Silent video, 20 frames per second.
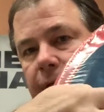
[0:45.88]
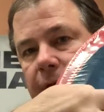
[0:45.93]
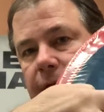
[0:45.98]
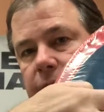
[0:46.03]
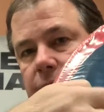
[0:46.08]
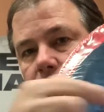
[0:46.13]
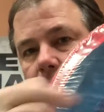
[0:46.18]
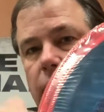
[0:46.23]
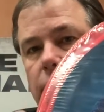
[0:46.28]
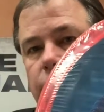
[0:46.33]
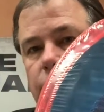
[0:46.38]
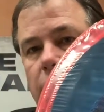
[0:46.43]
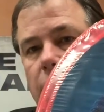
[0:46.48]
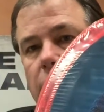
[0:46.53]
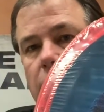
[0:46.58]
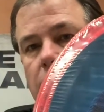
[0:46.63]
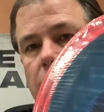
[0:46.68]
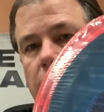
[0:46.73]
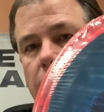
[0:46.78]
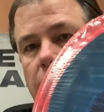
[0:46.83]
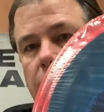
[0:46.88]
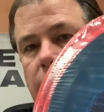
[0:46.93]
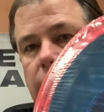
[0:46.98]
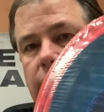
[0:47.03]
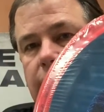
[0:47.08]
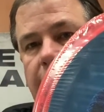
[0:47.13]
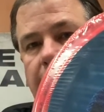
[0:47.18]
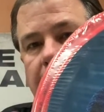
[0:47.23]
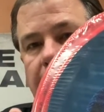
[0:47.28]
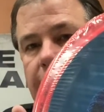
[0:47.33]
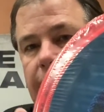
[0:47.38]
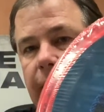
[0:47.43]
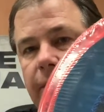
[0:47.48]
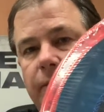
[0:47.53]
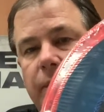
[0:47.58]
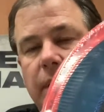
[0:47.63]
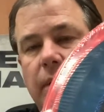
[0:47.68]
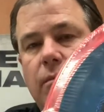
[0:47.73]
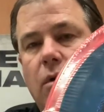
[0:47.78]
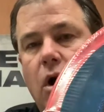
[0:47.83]
Seal. So the snake,
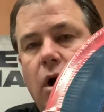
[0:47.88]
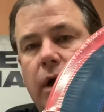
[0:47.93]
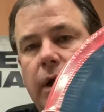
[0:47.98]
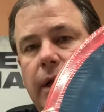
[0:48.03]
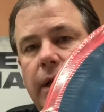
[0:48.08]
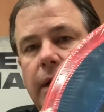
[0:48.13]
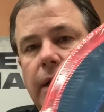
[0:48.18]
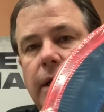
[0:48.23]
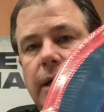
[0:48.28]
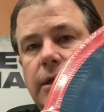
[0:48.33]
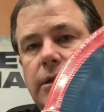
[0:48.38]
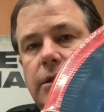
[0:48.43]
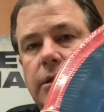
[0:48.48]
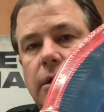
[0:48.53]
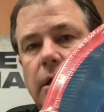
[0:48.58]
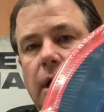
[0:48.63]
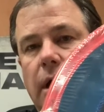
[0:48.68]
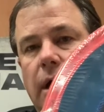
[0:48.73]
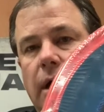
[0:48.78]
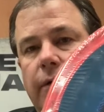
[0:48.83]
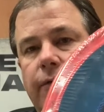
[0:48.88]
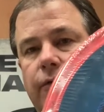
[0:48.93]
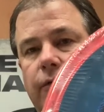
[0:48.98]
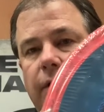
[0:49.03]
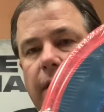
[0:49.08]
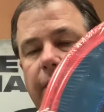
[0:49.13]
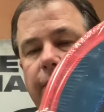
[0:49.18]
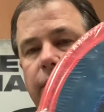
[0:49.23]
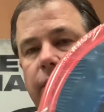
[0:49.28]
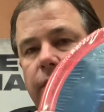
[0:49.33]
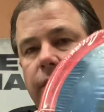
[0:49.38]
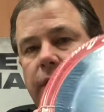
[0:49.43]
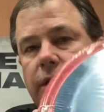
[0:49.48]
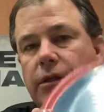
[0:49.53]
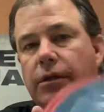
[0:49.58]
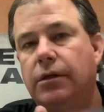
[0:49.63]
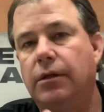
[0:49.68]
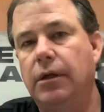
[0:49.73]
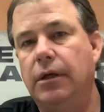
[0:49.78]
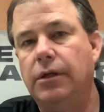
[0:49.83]
they've been marketing this uh, forever.
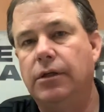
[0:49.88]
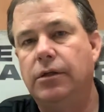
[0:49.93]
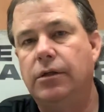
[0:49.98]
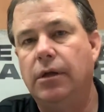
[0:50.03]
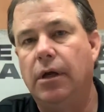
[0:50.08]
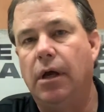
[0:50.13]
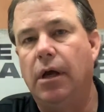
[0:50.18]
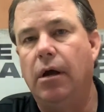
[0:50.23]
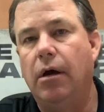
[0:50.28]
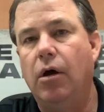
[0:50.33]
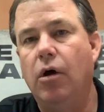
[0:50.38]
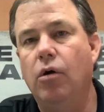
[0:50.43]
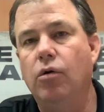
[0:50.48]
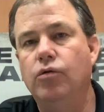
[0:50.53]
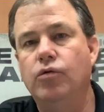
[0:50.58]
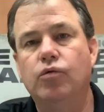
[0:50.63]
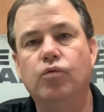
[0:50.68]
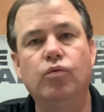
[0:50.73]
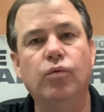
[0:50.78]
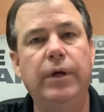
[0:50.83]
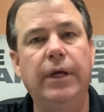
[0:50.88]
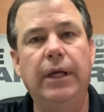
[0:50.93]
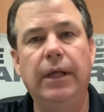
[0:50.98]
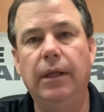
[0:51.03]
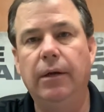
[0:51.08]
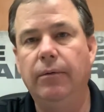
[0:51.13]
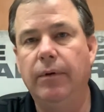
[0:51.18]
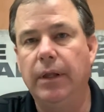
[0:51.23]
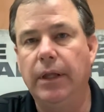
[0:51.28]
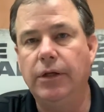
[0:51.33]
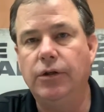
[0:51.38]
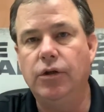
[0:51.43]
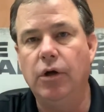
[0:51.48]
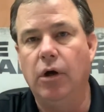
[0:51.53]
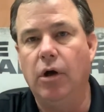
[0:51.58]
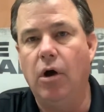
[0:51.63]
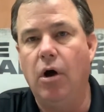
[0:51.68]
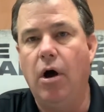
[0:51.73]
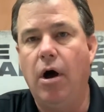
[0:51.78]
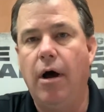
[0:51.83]
This this uh, hose really, really
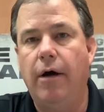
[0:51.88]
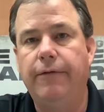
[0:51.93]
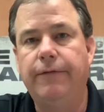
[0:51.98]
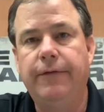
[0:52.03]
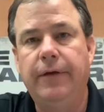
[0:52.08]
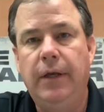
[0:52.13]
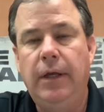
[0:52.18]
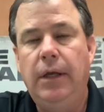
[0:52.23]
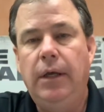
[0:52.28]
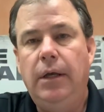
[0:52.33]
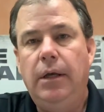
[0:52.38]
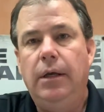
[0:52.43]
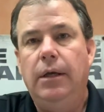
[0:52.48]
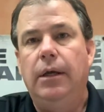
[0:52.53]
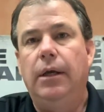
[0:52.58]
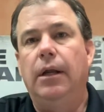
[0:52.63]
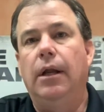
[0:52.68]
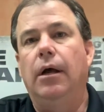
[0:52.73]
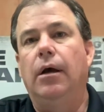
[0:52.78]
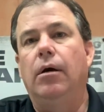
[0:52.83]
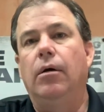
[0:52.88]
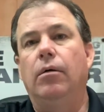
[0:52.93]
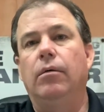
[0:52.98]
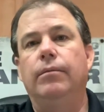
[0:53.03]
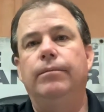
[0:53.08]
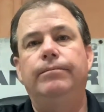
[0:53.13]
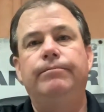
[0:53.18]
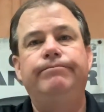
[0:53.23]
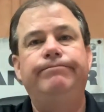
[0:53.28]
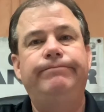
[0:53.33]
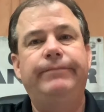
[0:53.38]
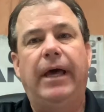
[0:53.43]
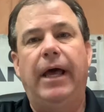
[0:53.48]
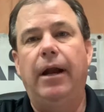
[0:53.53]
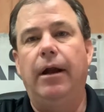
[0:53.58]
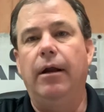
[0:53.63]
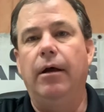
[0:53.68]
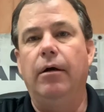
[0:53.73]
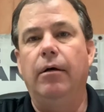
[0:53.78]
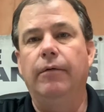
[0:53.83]
took off, you know, I
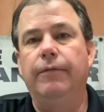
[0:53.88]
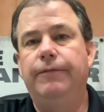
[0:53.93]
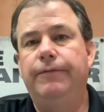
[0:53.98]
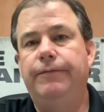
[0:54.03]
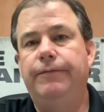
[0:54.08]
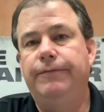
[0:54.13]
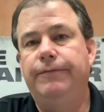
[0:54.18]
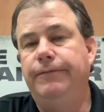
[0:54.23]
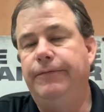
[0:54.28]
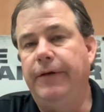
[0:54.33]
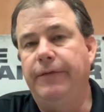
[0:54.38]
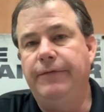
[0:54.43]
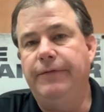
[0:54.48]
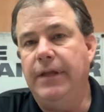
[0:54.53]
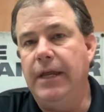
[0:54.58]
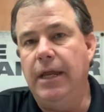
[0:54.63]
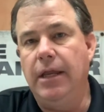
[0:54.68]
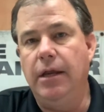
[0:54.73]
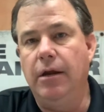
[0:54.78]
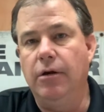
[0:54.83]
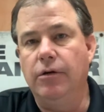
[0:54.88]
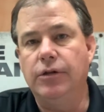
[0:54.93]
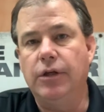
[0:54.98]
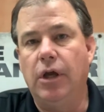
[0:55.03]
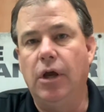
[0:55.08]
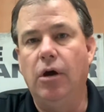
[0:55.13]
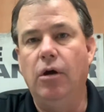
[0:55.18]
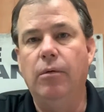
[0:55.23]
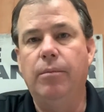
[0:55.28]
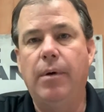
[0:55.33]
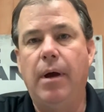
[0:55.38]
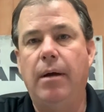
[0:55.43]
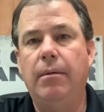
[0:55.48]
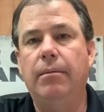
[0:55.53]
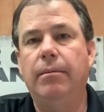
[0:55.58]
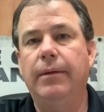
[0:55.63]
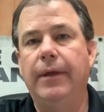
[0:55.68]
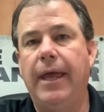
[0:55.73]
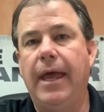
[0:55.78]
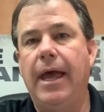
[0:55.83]
don't know, 15 years ago
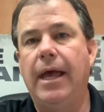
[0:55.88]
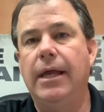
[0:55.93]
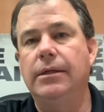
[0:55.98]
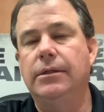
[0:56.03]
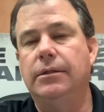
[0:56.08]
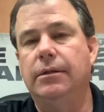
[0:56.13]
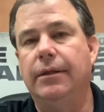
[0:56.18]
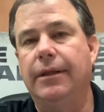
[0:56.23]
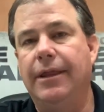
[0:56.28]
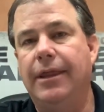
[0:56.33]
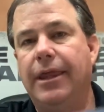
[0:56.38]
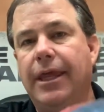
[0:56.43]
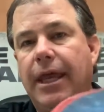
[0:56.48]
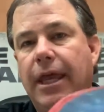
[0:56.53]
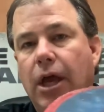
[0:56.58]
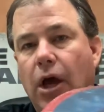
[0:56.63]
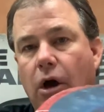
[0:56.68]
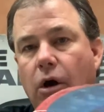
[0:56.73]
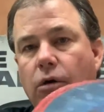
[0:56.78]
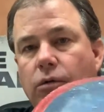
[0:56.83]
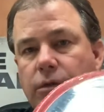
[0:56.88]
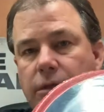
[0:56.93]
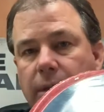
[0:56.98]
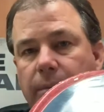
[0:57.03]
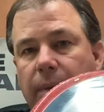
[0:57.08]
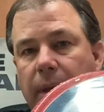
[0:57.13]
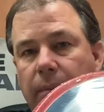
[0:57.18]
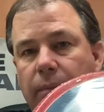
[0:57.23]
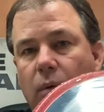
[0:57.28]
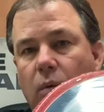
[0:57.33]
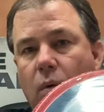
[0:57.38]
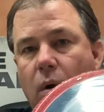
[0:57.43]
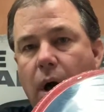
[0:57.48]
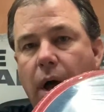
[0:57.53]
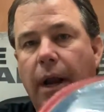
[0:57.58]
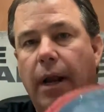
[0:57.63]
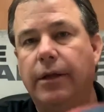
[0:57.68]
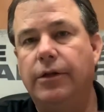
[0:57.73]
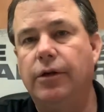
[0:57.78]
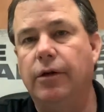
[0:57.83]
probably as the hose that people
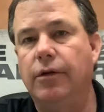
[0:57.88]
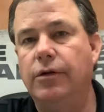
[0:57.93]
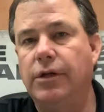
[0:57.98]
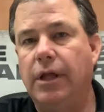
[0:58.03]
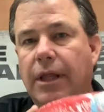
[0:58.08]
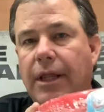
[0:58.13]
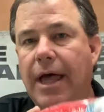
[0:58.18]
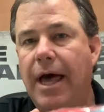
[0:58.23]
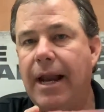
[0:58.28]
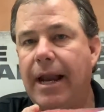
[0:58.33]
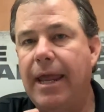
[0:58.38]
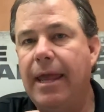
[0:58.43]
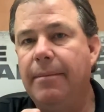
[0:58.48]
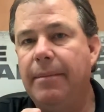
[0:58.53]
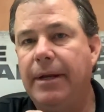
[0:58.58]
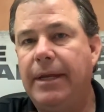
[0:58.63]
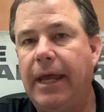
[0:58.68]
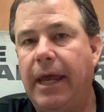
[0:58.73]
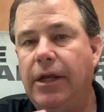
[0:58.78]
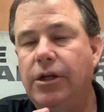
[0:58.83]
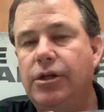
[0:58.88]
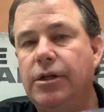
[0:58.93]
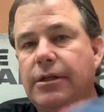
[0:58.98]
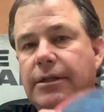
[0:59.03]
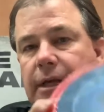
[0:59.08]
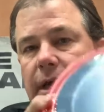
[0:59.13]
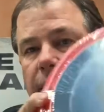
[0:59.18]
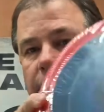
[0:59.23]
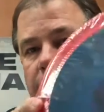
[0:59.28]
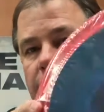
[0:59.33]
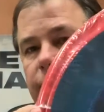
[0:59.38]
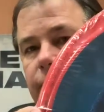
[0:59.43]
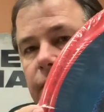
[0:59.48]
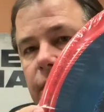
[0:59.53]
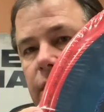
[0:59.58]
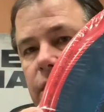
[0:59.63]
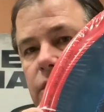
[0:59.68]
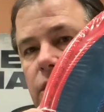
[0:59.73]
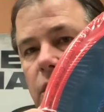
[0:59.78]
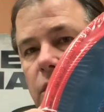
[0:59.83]
wanted. So there's a lot of imitations out there for
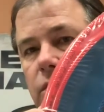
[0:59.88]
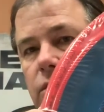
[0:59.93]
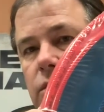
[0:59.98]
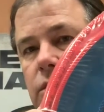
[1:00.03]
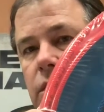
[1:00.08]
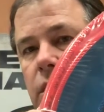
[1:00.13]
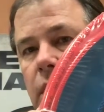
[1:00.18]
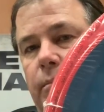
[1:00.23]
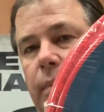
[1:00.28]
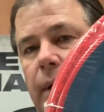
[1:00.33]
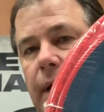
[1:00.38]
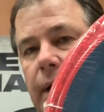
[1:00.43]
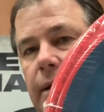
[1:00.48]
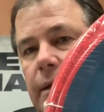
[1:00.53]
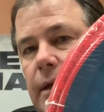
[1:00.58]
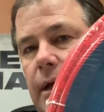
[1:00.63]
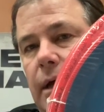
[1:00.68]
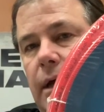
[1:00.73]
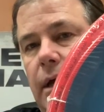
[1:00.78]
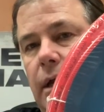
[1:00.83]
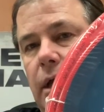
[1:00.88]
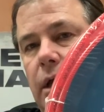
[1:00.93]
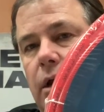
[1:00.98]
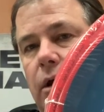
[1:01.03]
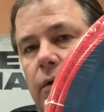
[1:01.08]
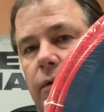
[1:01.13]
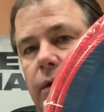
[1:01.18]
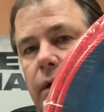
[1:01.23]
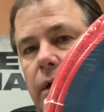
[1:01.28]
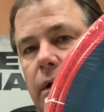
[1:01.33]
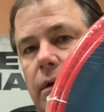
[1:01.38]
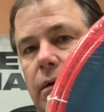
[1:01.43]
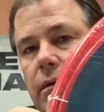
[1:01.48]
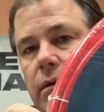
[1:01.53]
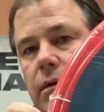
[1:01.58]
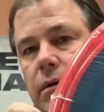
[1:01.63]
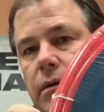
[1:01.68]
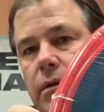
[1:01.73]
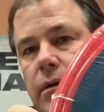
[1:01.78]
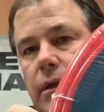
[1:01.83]
this hose, but uh, you know, the,
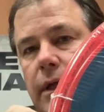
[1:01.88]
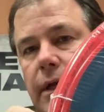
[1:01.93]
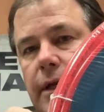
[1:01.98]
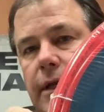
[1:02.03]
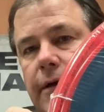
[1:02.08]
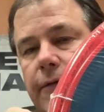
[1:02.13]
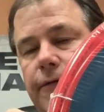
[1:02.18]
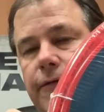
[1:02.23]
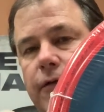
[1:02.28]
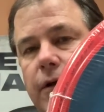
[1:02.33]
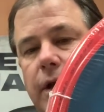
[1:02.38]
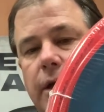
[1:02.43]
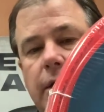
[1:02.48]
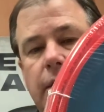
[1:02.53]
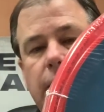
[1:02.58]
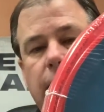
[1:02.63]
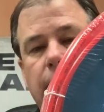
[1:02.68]
the different